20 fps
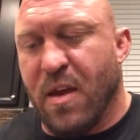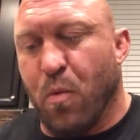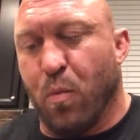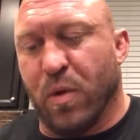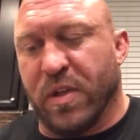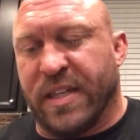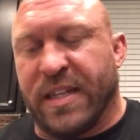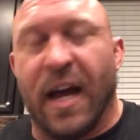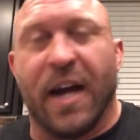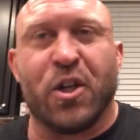
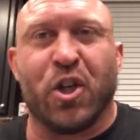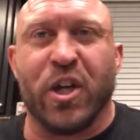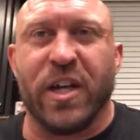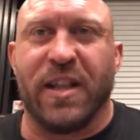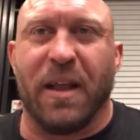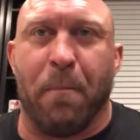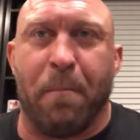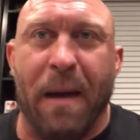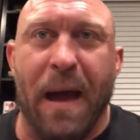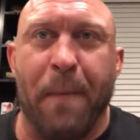was touching
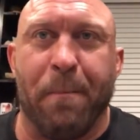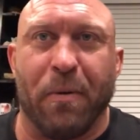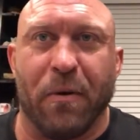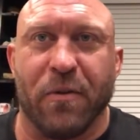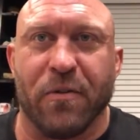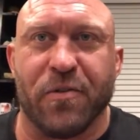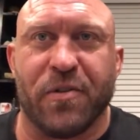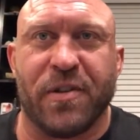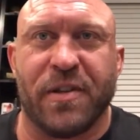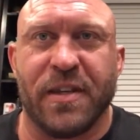the
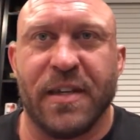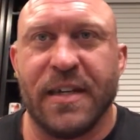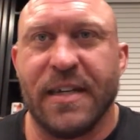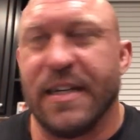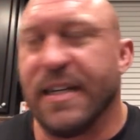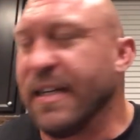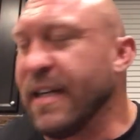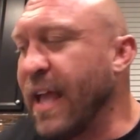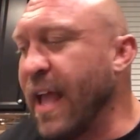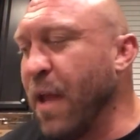peppers.
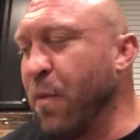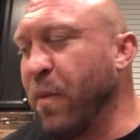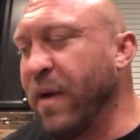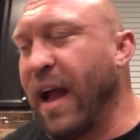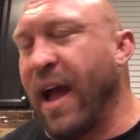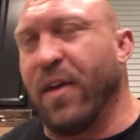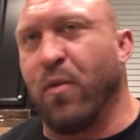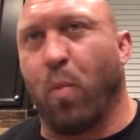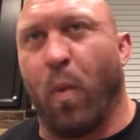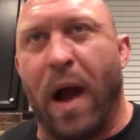And when
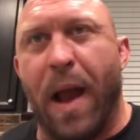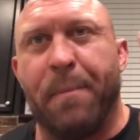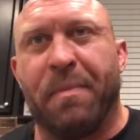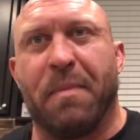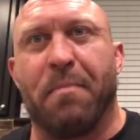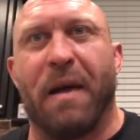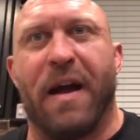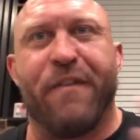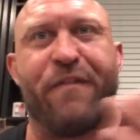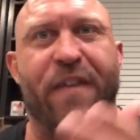I
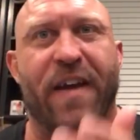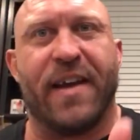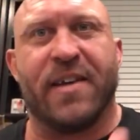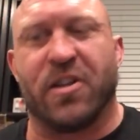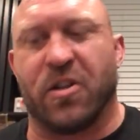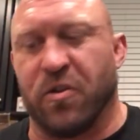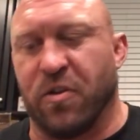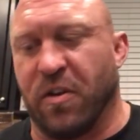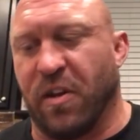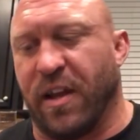wiped my
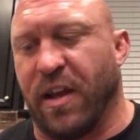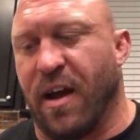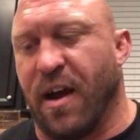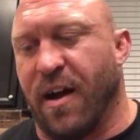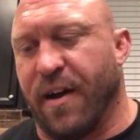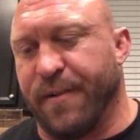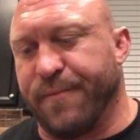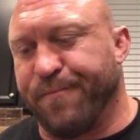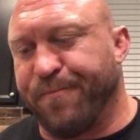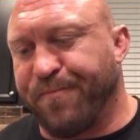face early
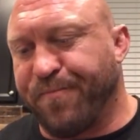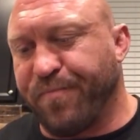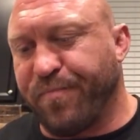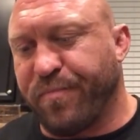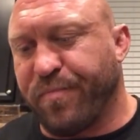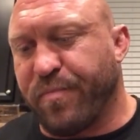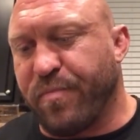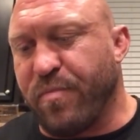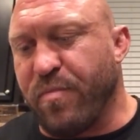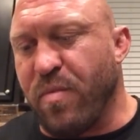on,
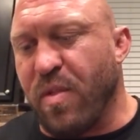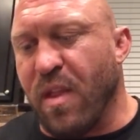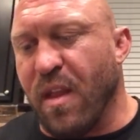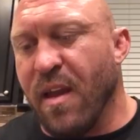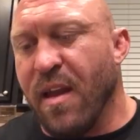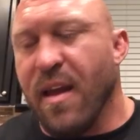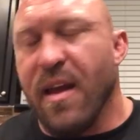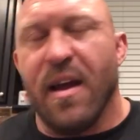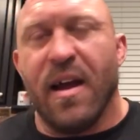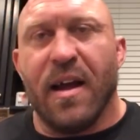
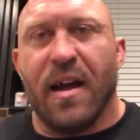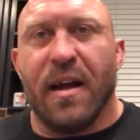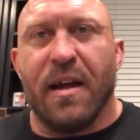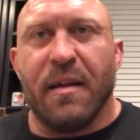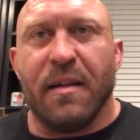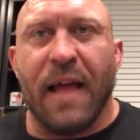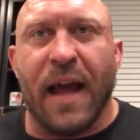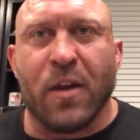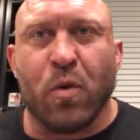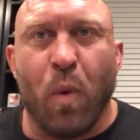
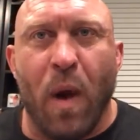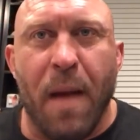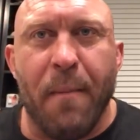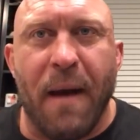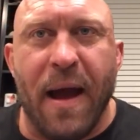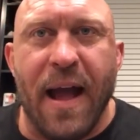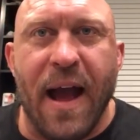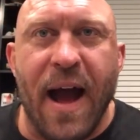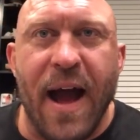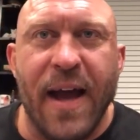that's why
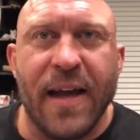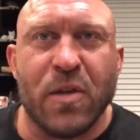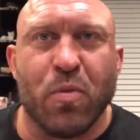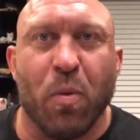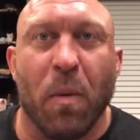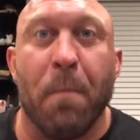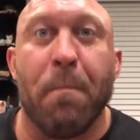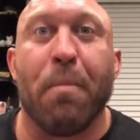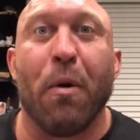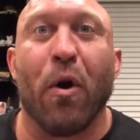my eyes
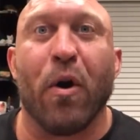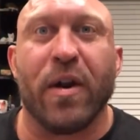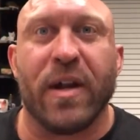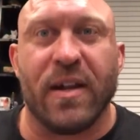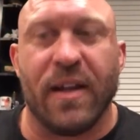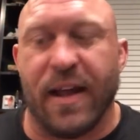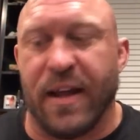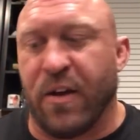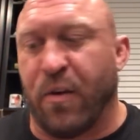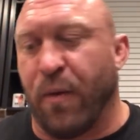were burning
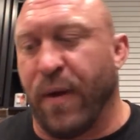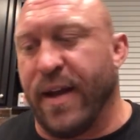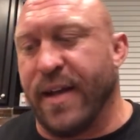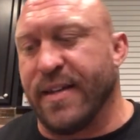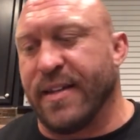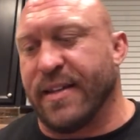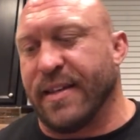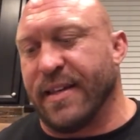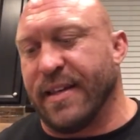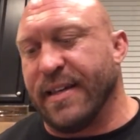like
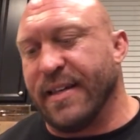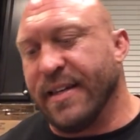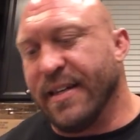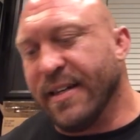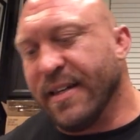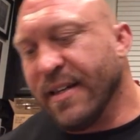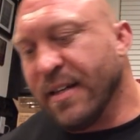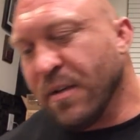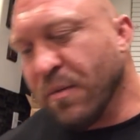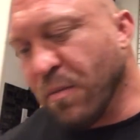crazy
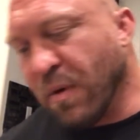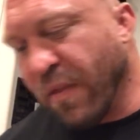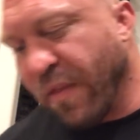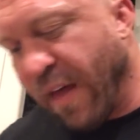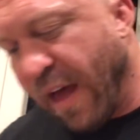with